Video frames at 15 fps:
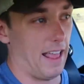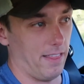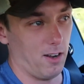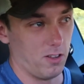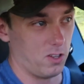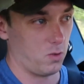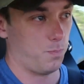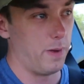that
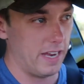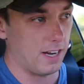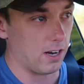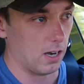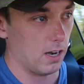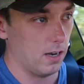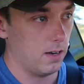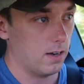little
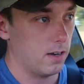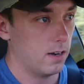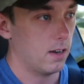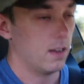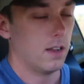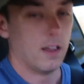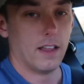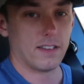speaker
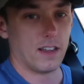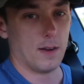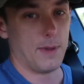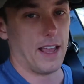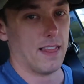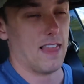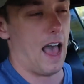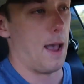is gonna
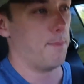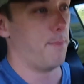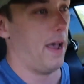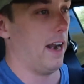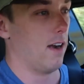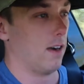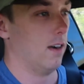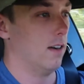be a lot
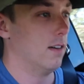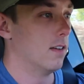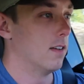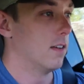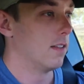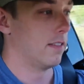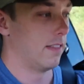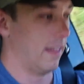better
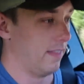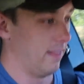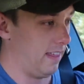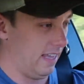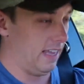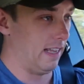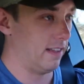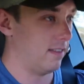than
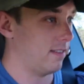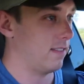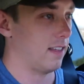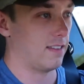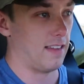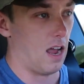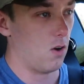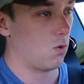these.
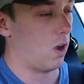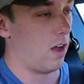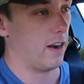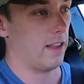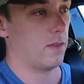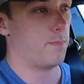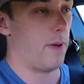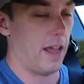The sound
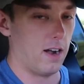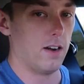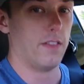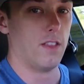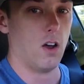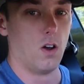quality is better in